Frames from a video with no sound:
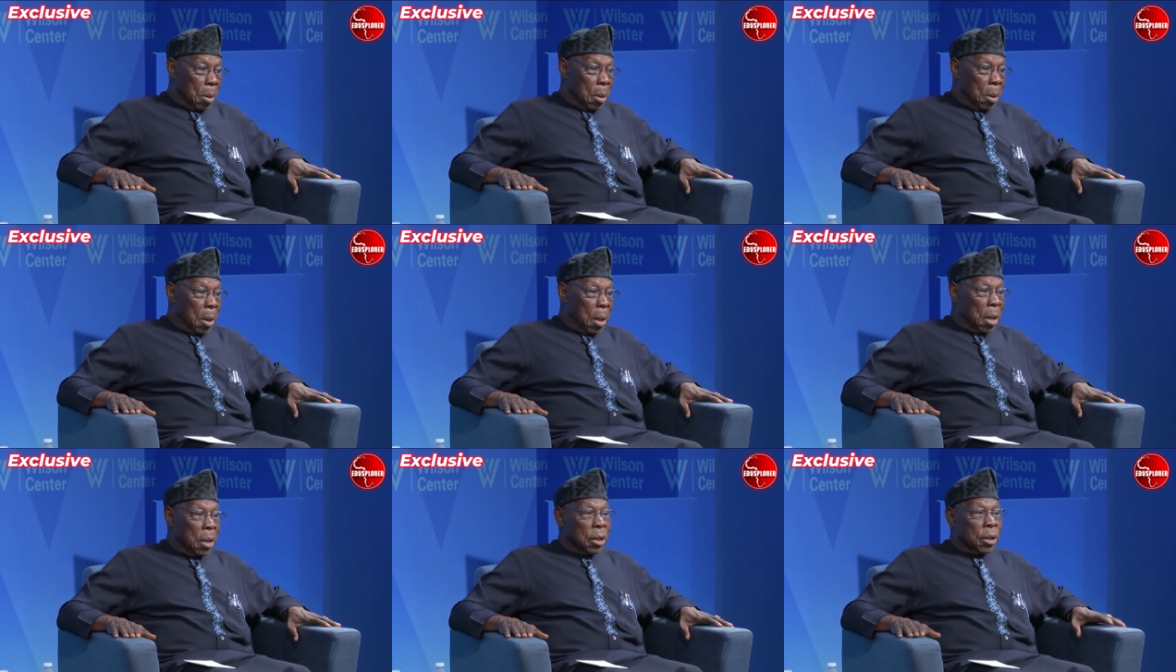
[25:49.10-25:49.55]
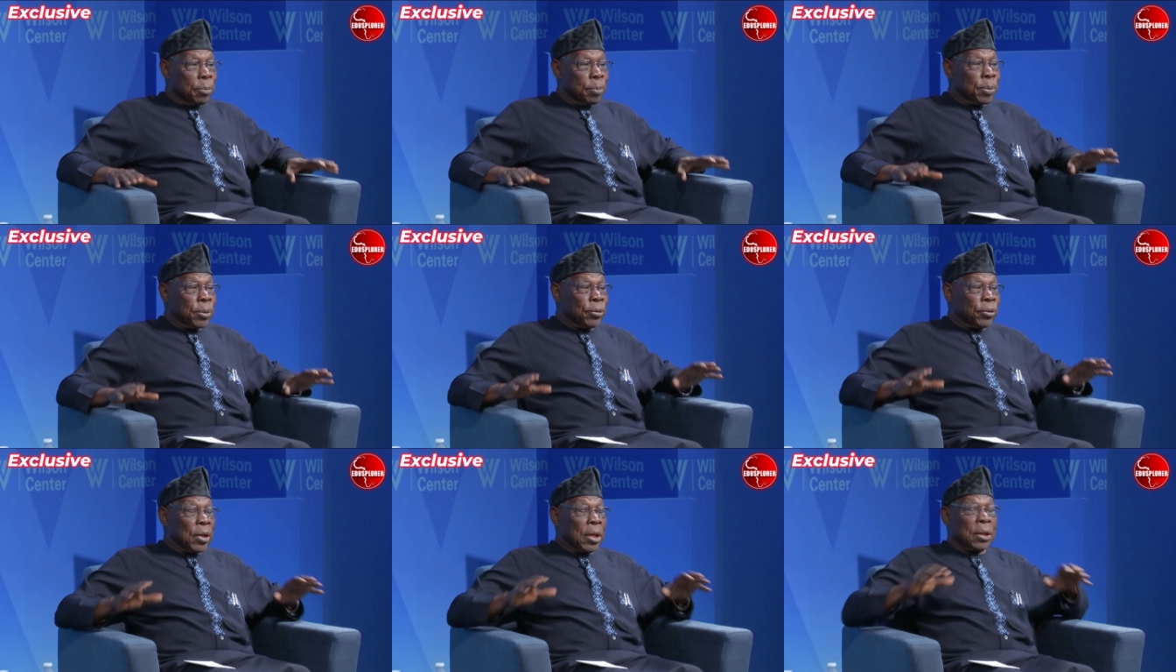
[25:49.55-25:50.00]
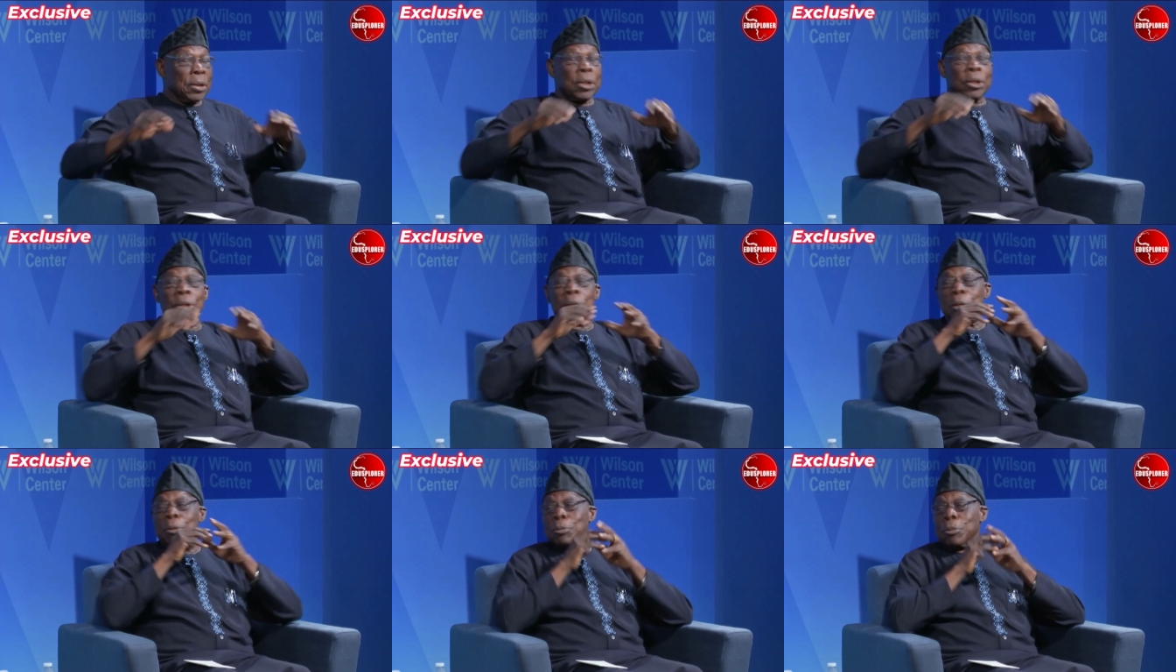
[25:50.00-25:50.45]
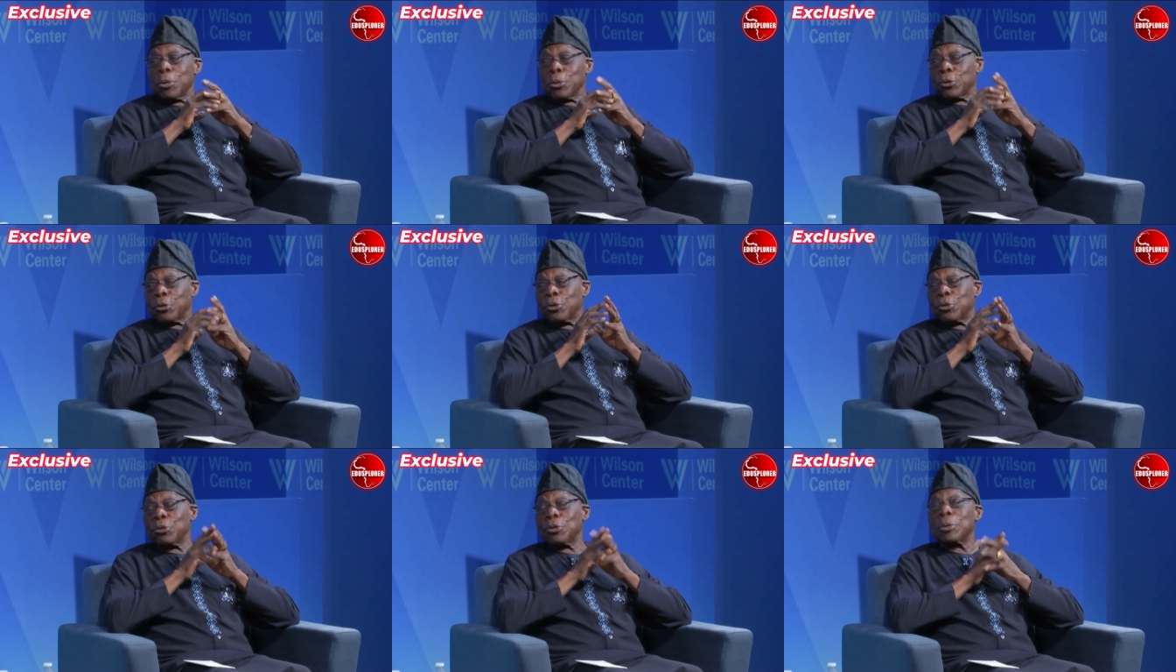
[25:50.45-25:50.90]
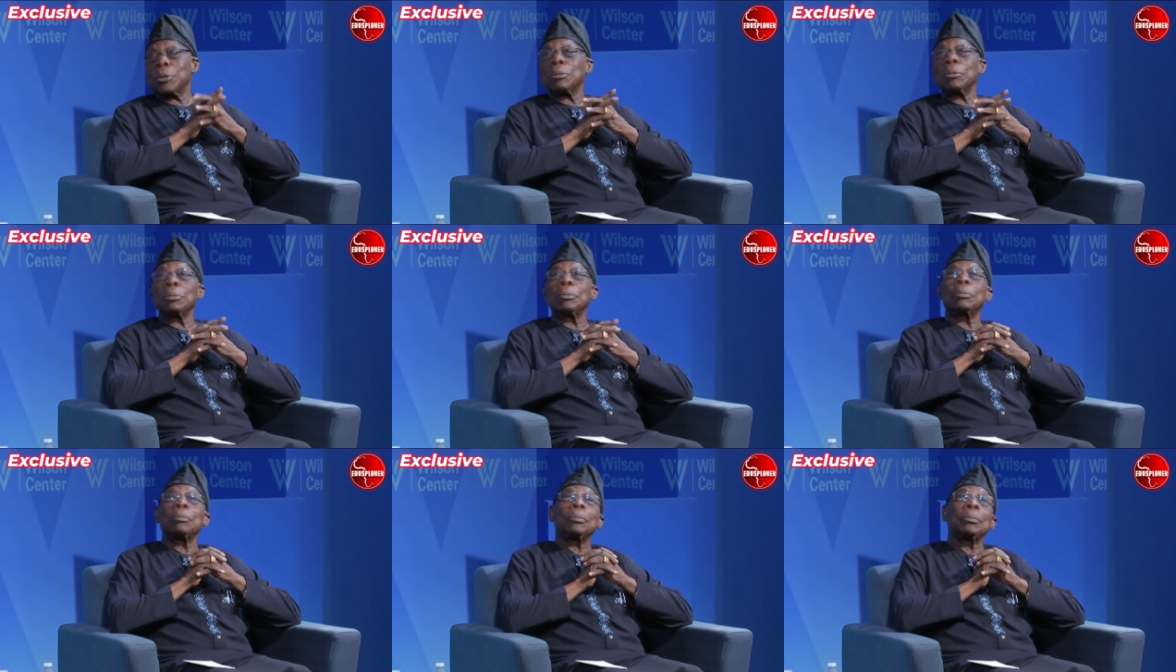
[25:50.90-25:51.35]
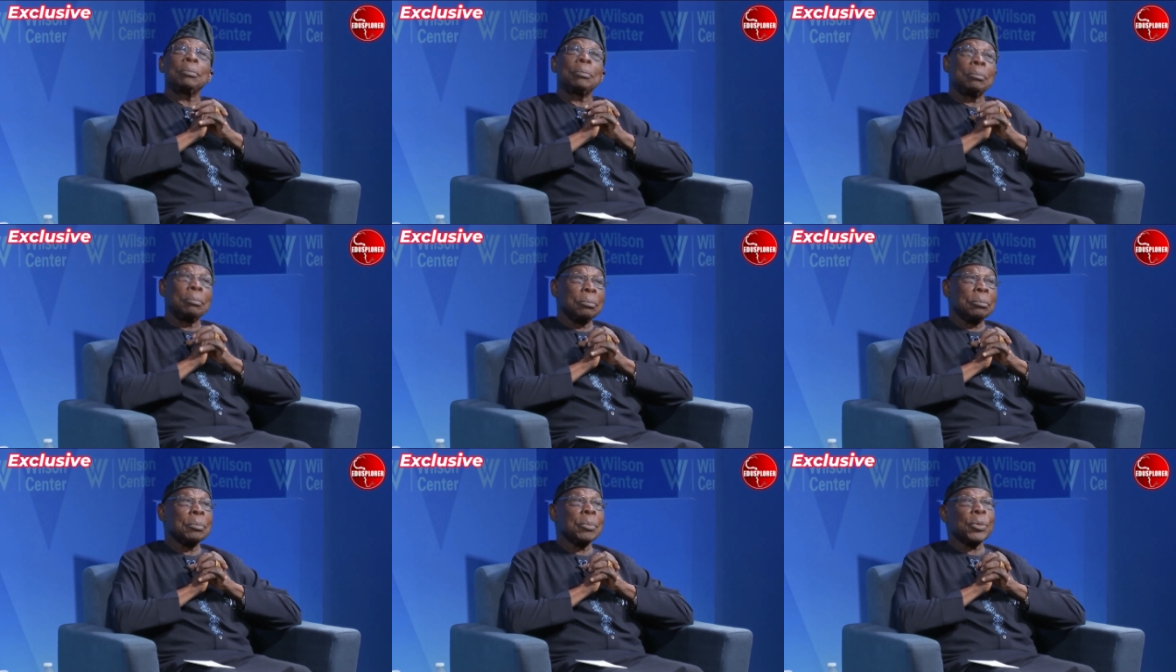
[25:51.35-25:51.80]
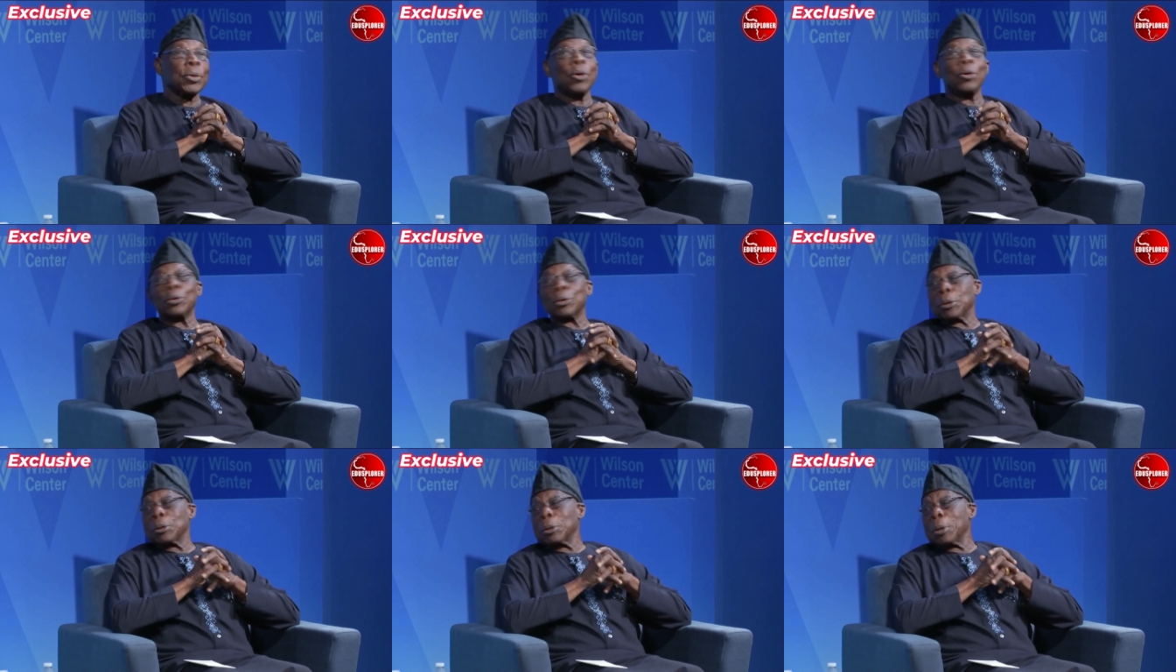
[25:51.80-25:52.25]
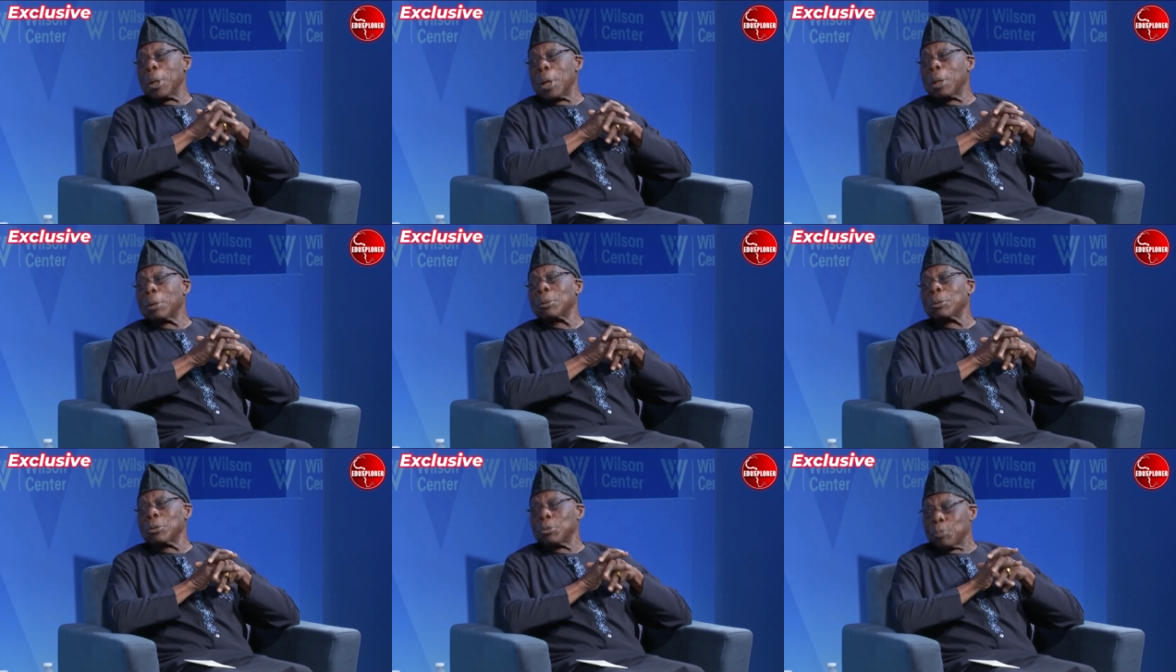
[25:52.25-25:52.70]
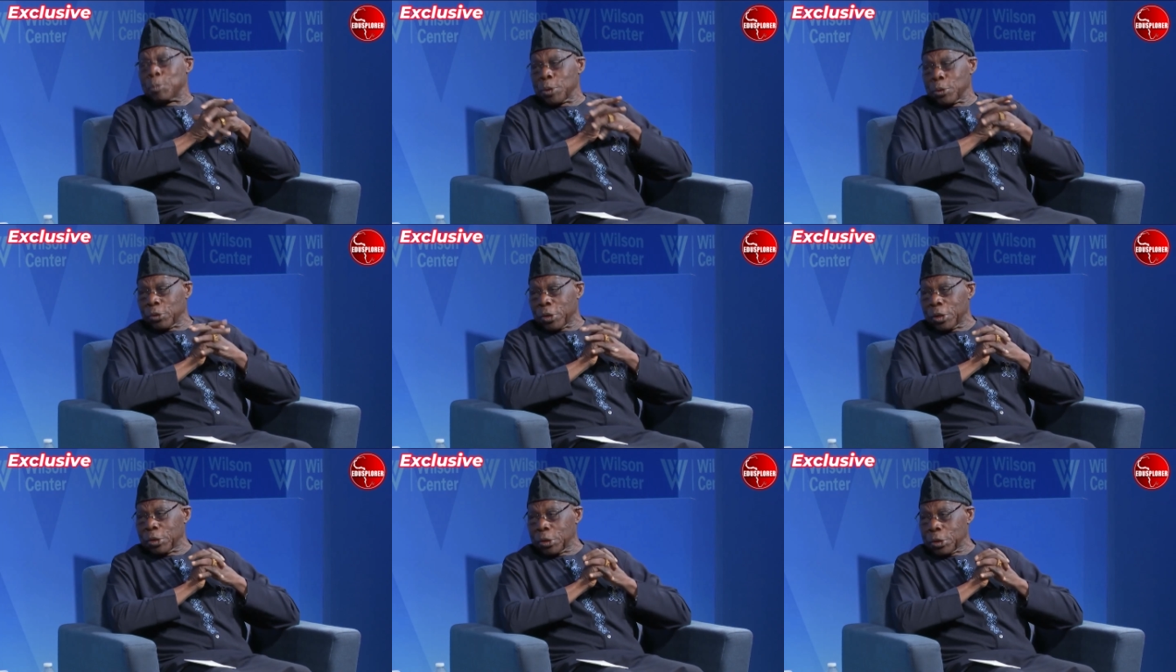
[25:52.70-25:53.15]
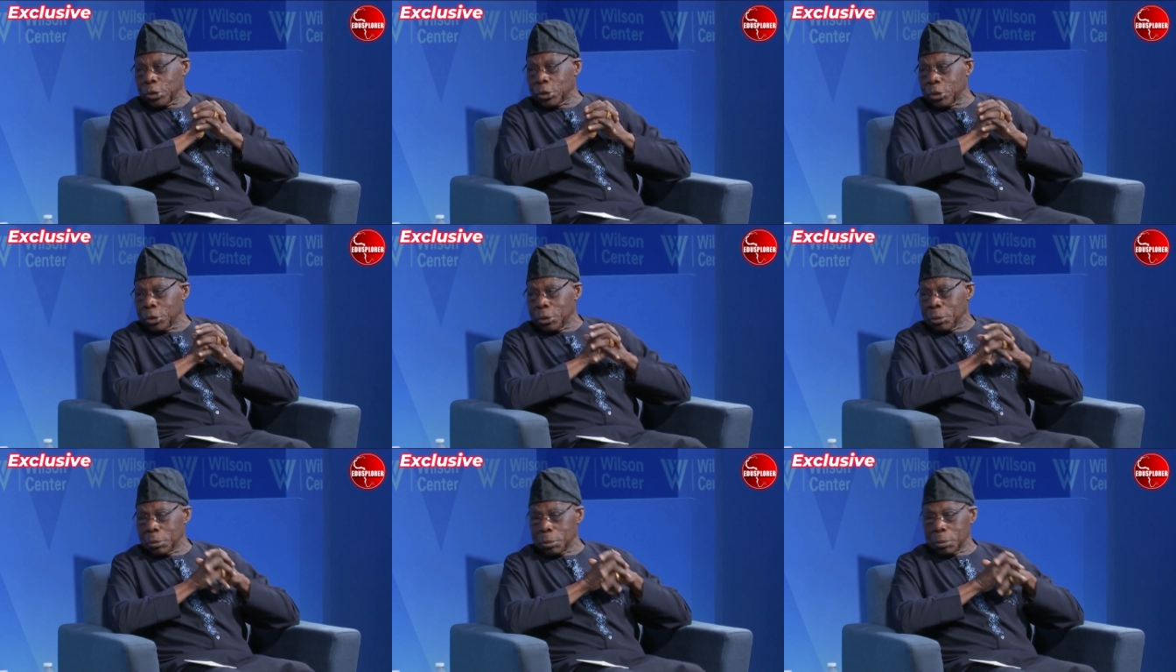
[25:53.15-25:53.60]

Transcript: And the presentation was thought a good presentation.